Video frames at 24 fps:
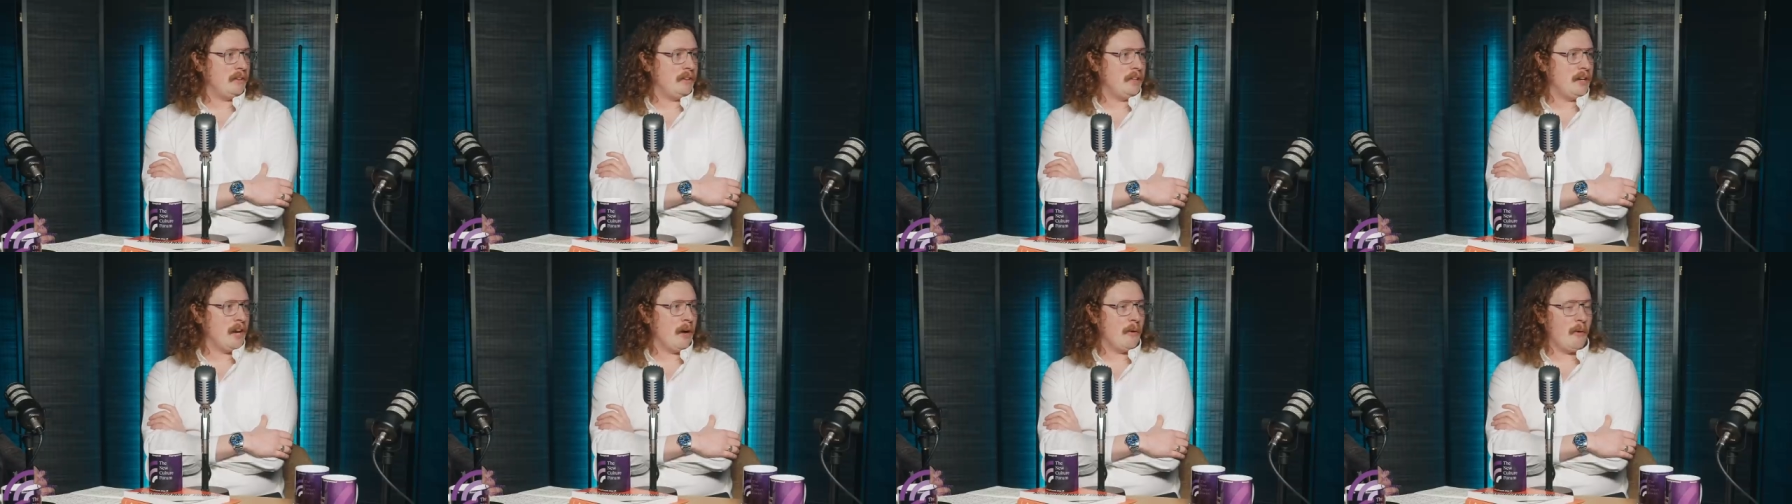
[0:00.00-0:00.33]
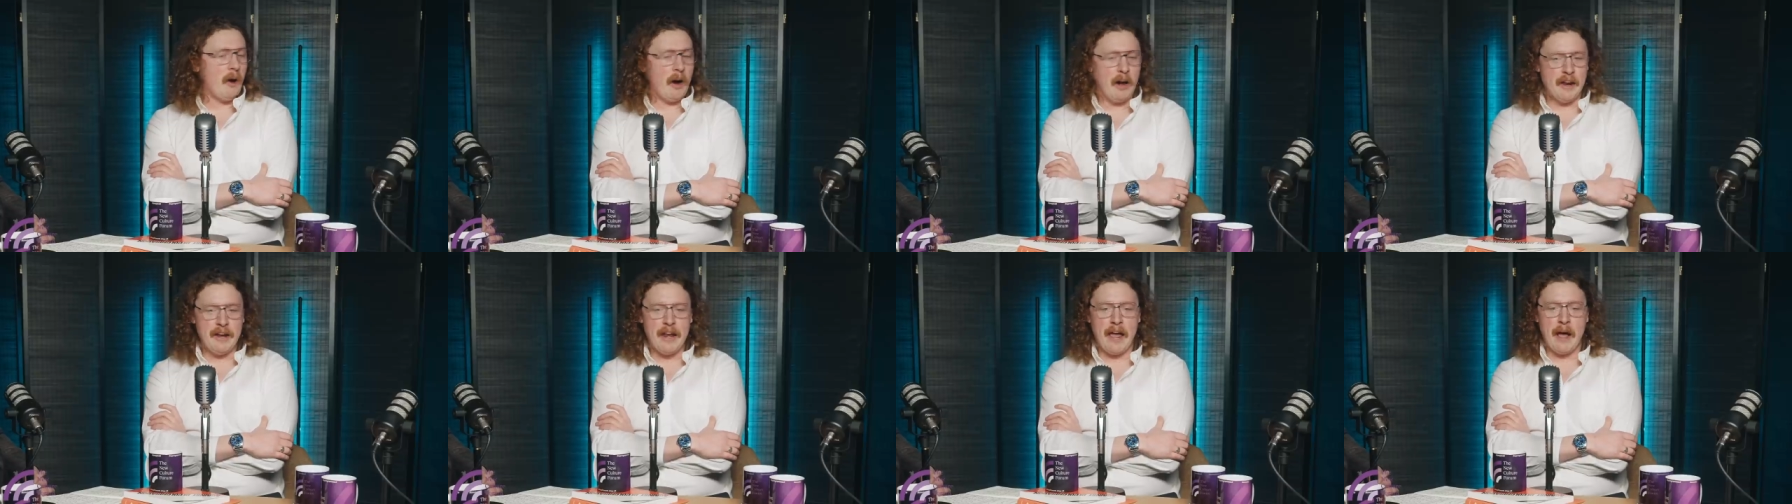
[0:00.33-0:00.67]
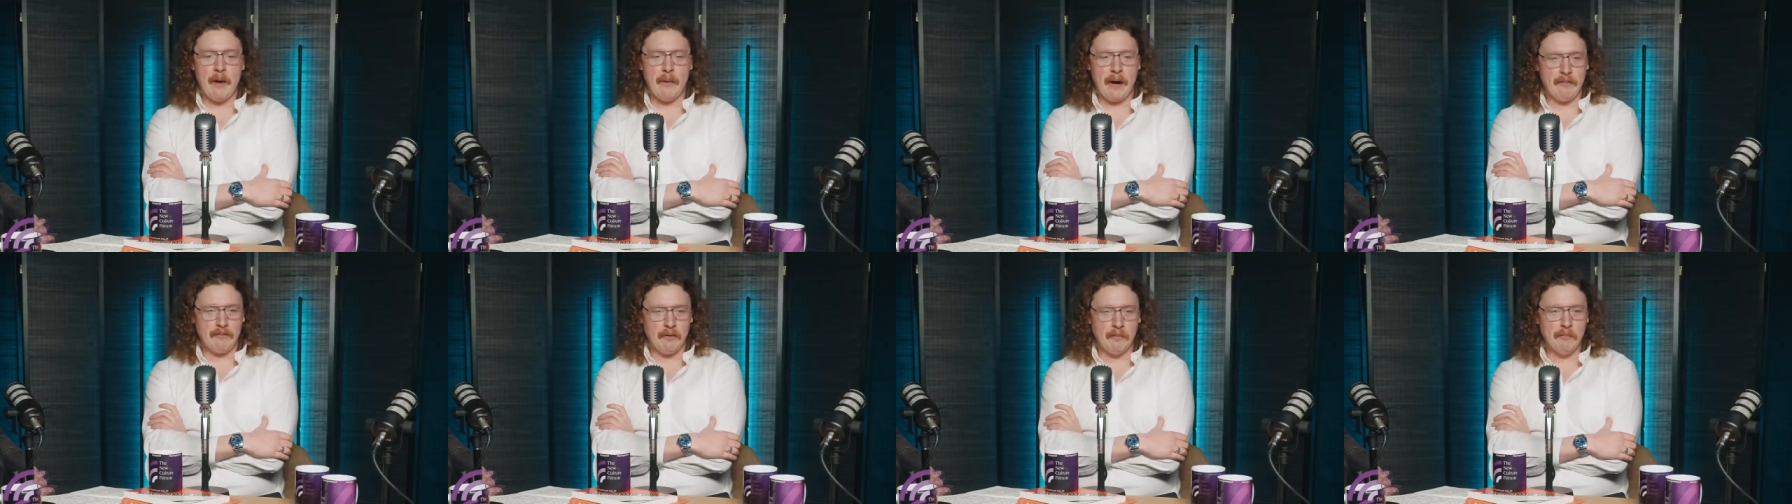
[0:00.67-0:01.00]
you know, I
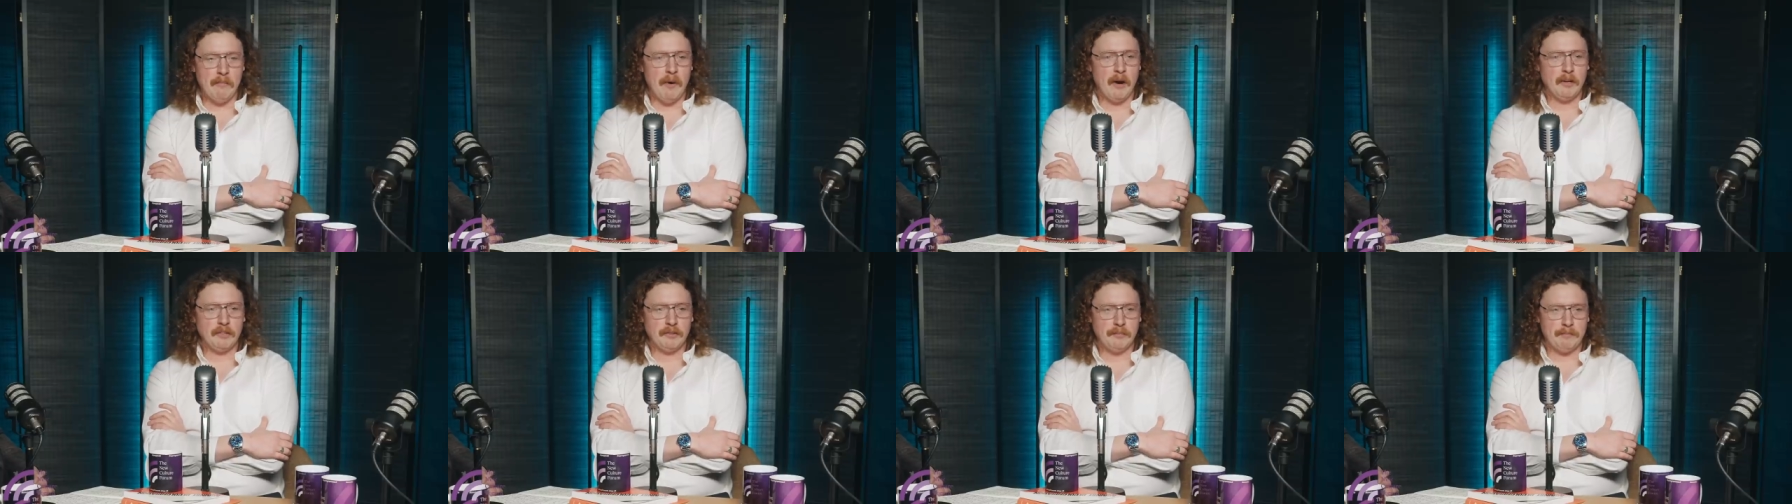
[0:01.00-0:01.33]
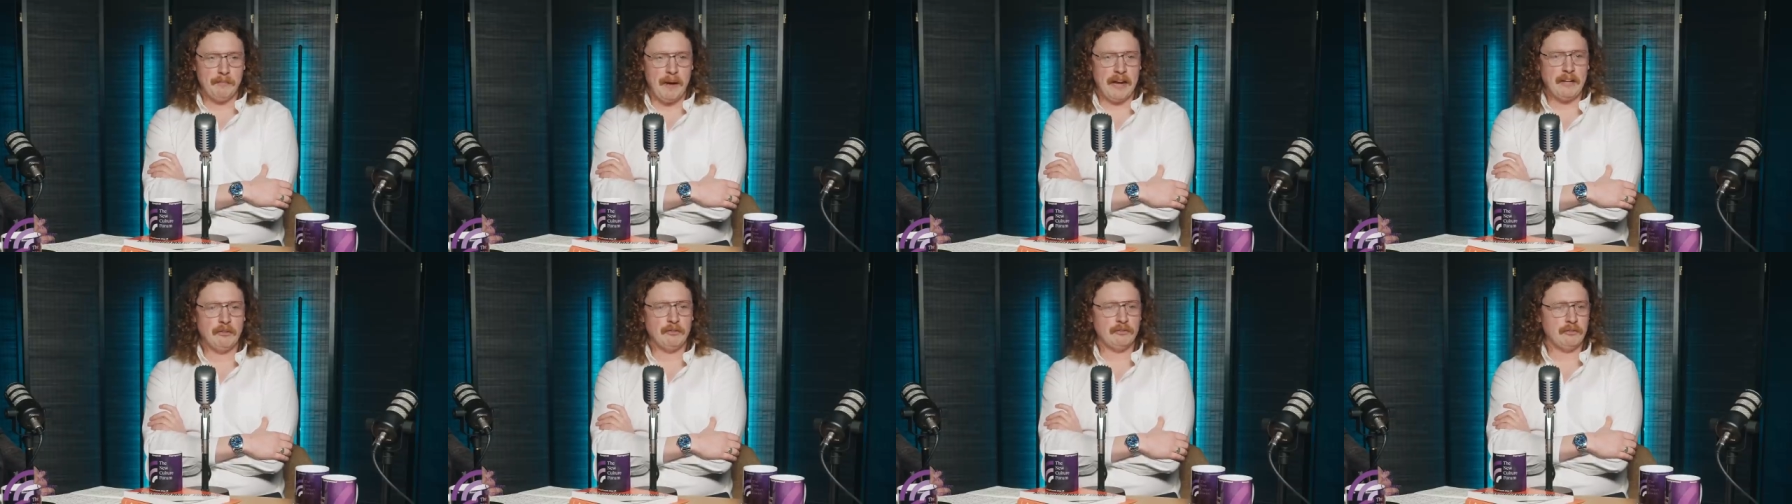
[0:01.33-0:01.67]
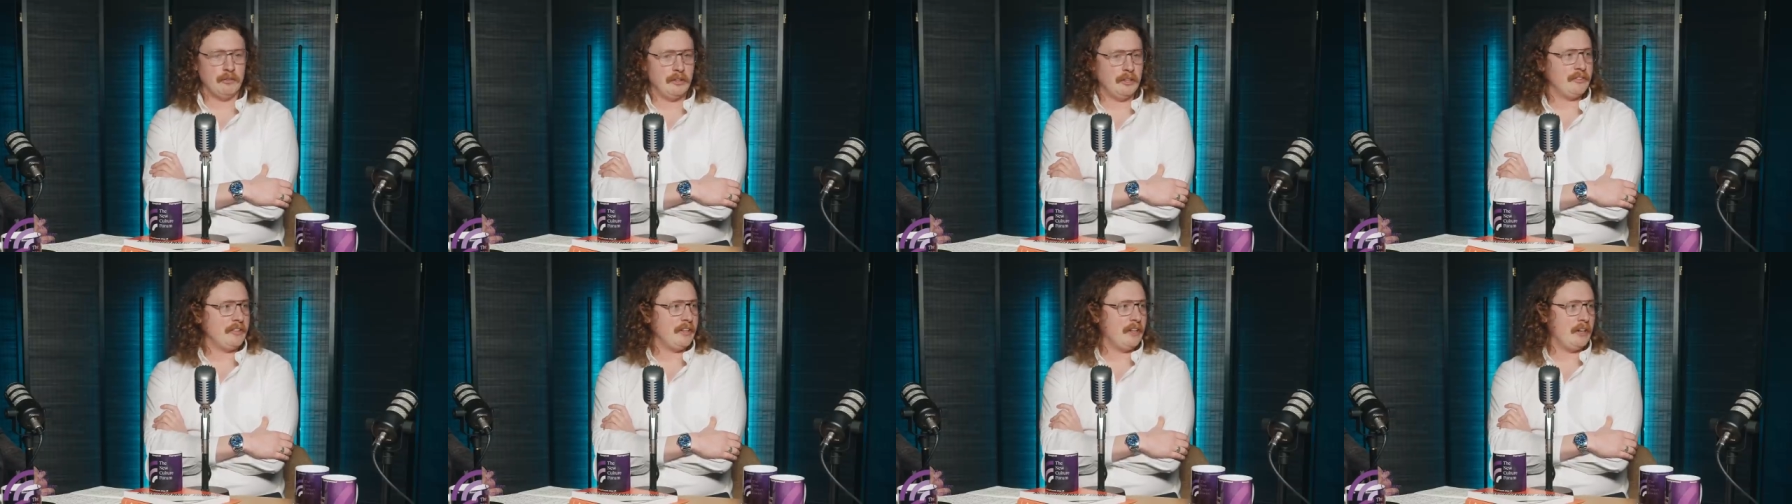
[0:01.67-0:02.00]
now have a much
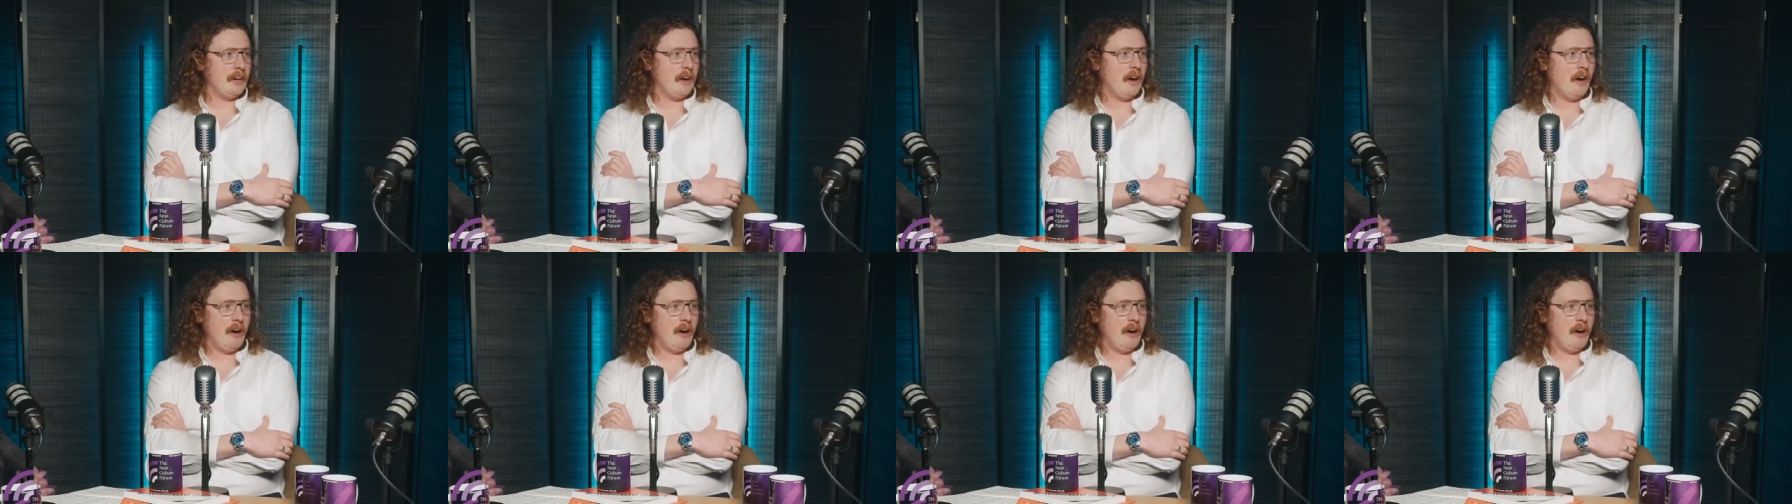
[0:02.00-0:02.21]
better idea